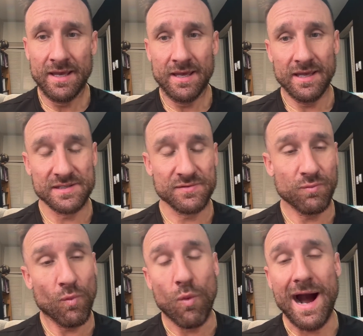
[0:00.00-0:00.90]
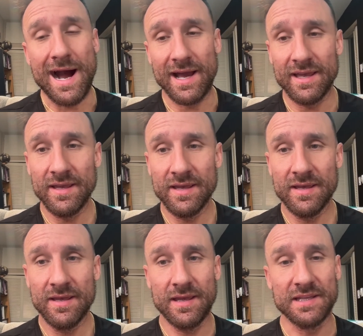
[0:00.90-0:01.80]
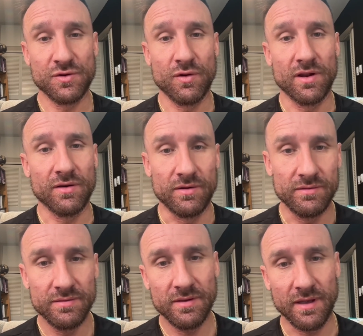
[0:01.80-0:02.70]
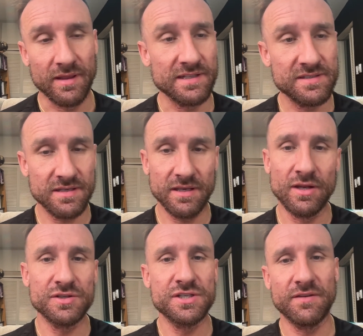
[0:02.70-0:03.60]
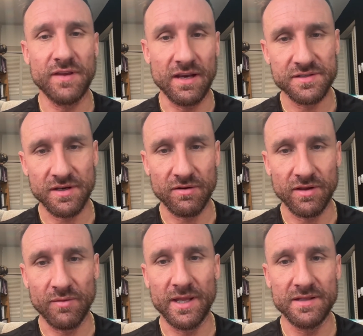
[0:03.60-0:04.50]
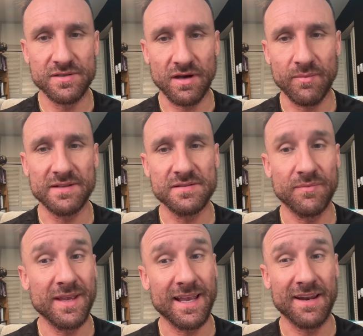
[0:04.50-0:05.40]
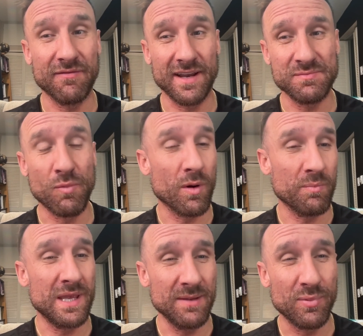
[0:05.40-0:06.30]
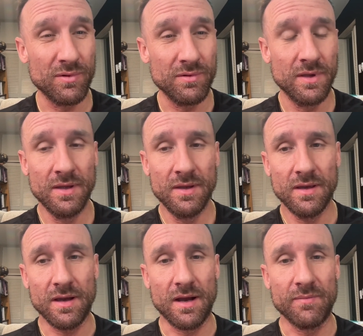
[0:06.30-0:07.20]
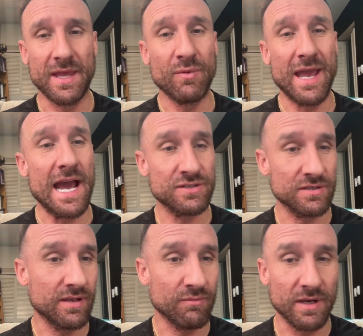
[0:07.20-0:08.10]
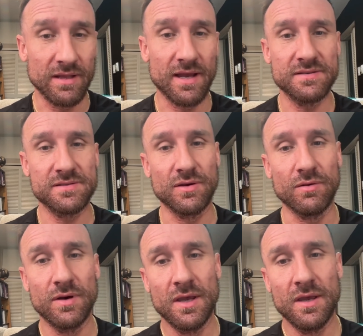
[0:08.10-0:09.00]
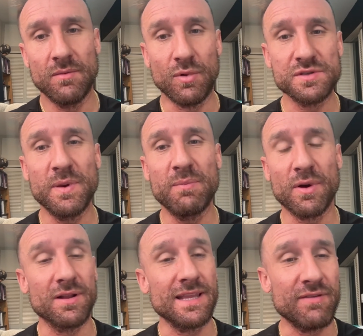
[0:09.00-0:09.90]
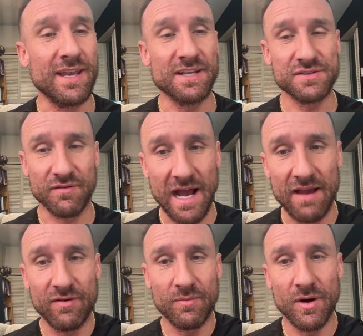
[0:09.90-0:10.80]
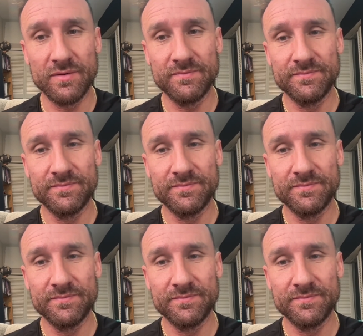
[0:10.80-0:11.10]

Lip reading: is why it's critical. And let's, shift gears here a little bit and talk about something that affects more people than we actually realize. So most people are living in survival mode